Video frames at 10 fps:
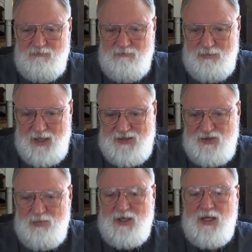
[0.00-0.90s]

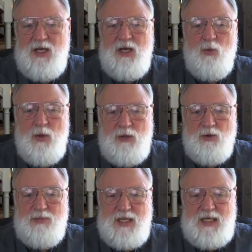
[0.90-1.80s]
replacement will be